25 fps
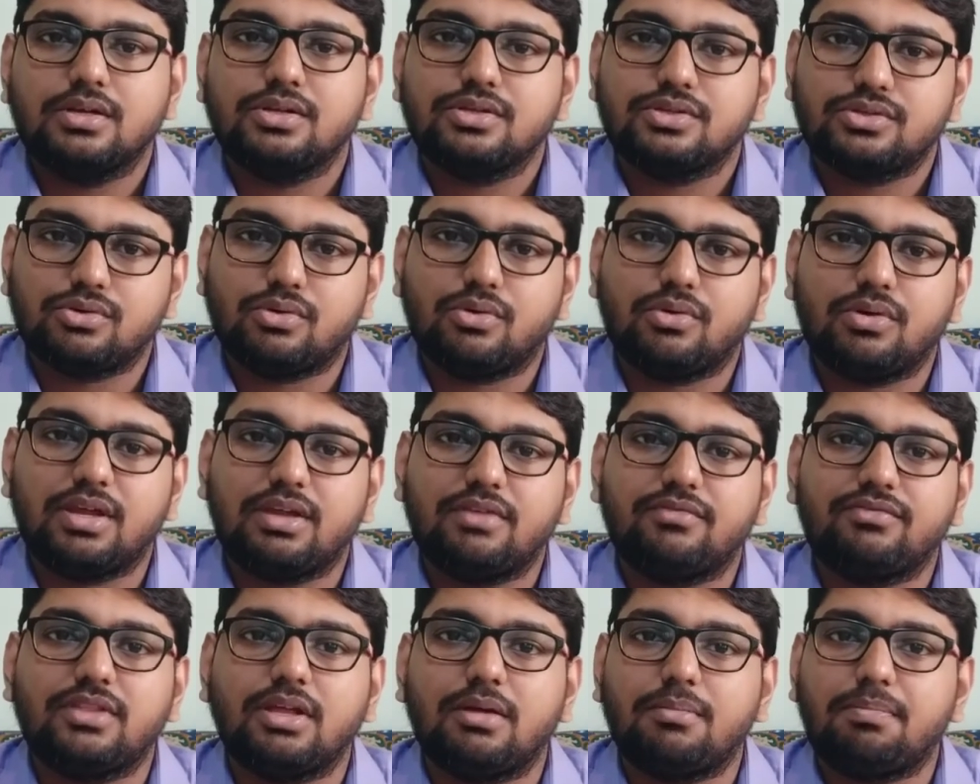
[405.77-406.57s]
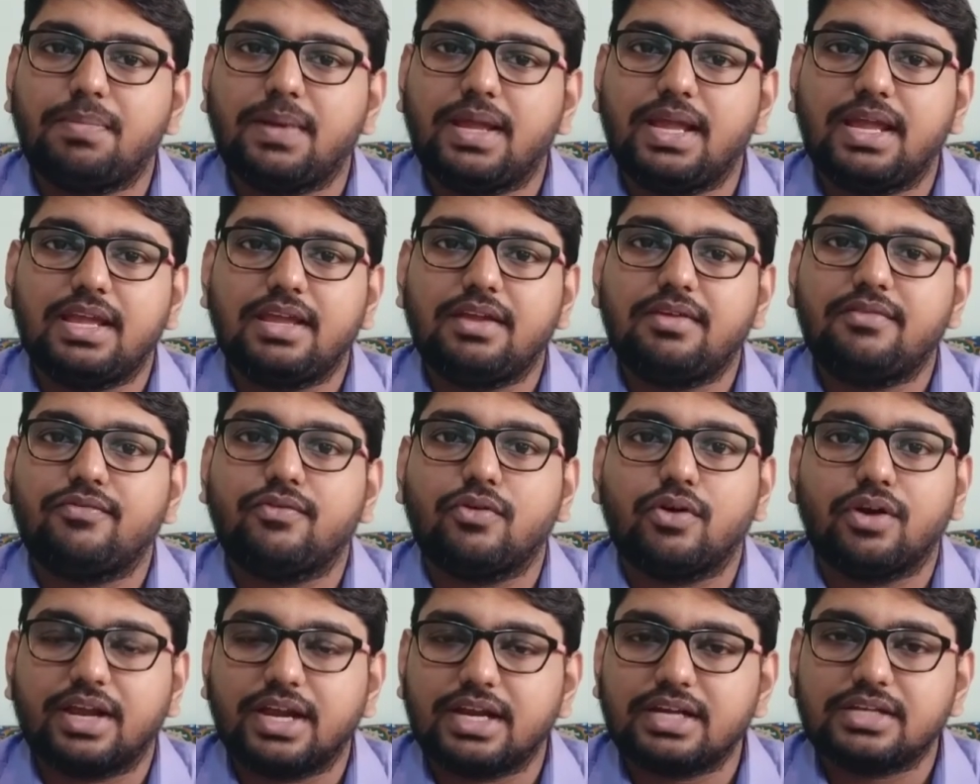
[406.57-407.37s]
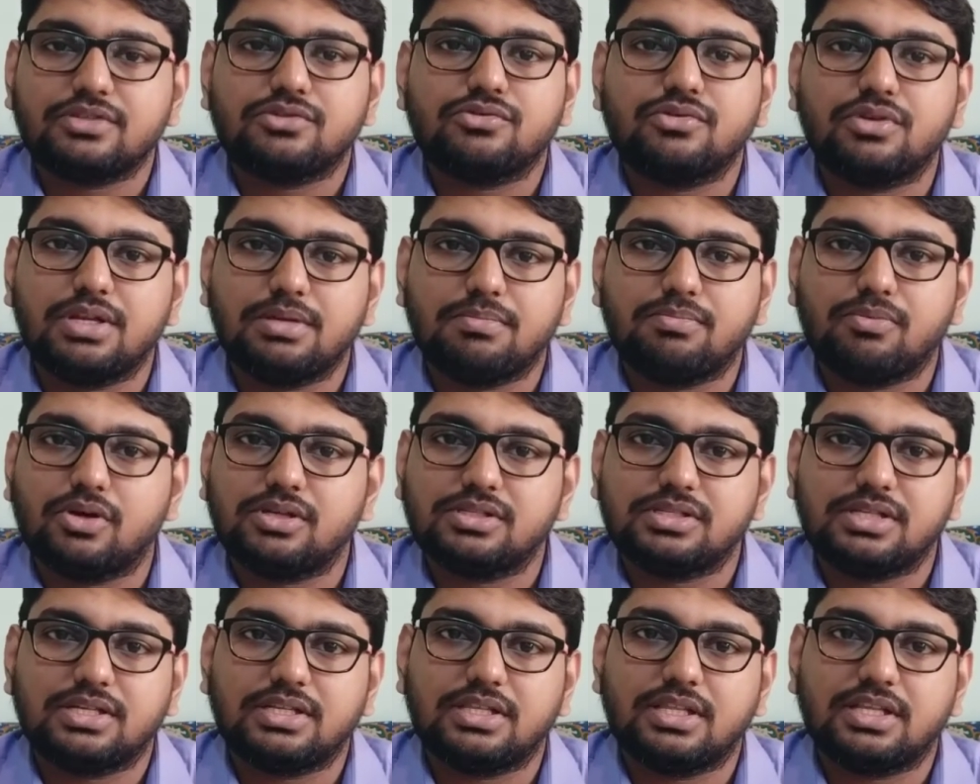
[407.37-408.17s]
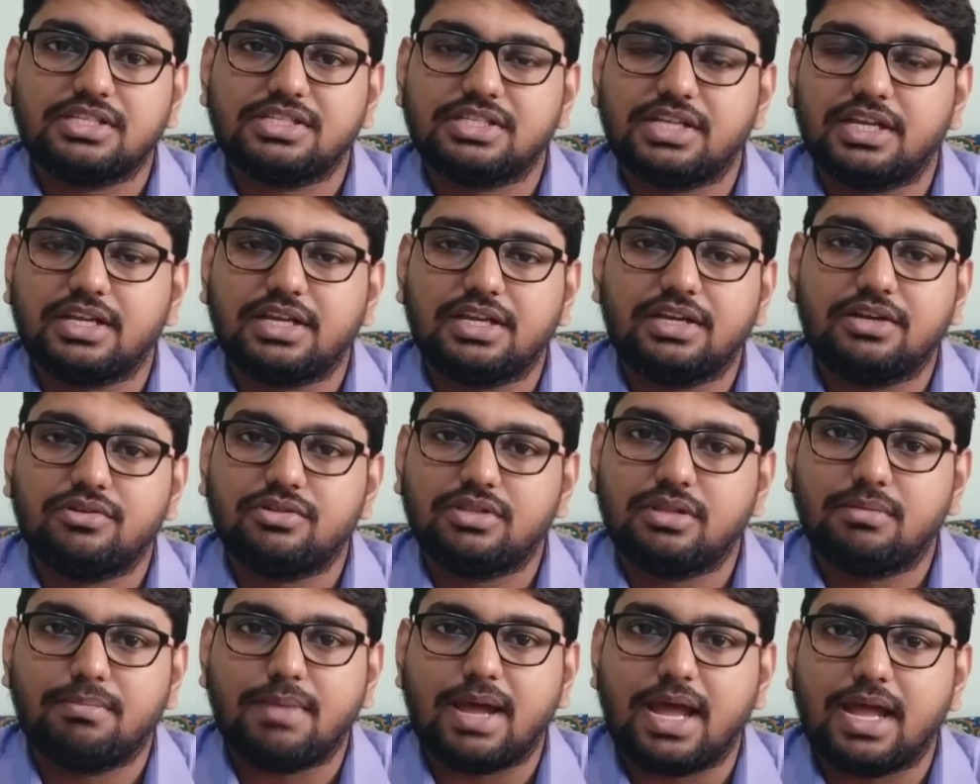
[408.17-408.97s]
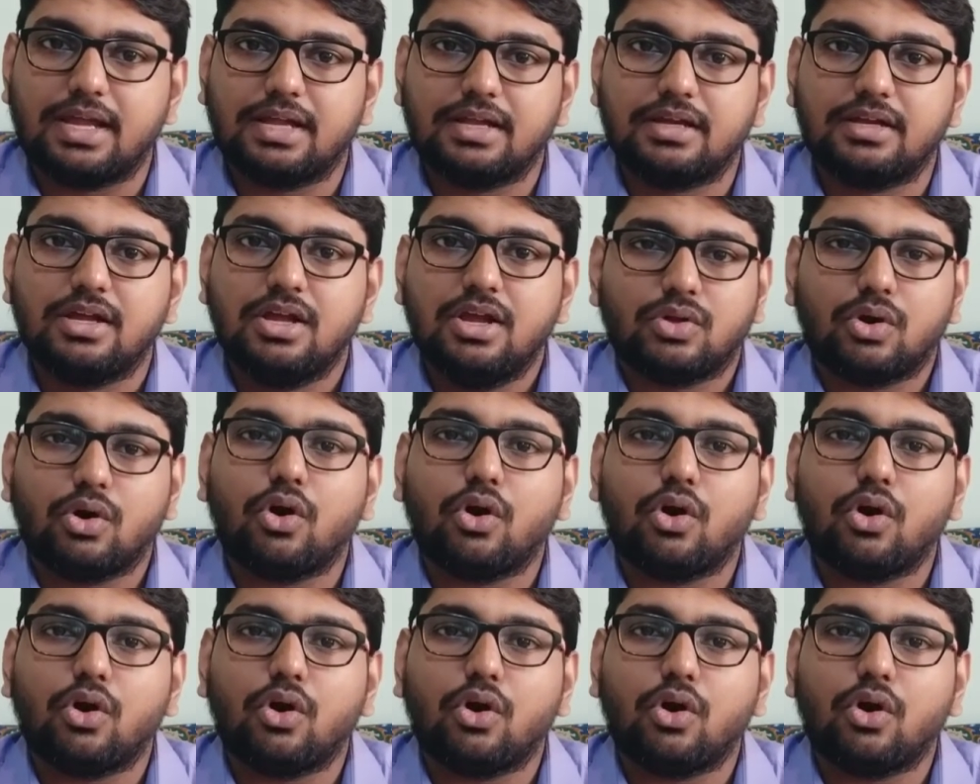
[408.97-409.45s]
So if the payee forgets to deposit the check into the bank